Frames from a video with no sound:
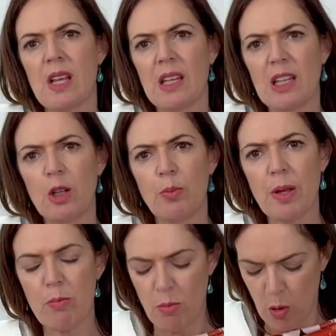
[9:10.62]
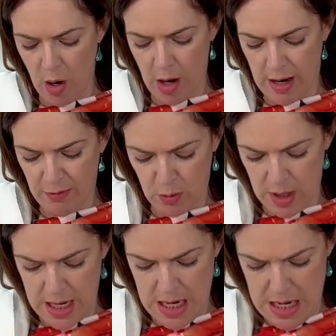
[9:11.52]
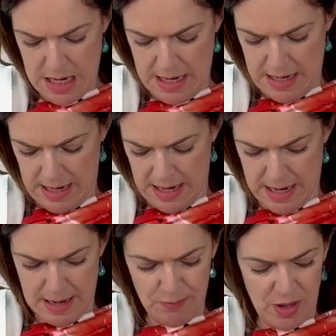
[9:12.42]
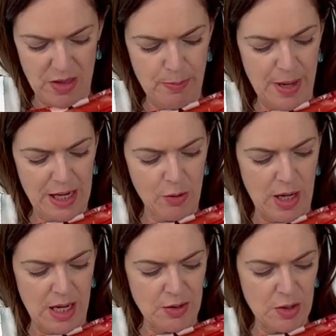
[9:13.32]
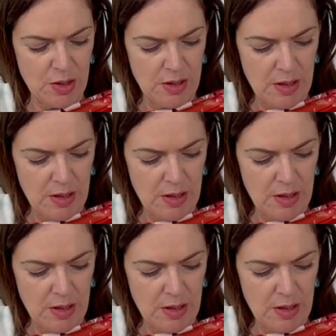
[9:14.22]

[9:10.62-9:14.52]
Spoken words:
a little bit more ivory, and the background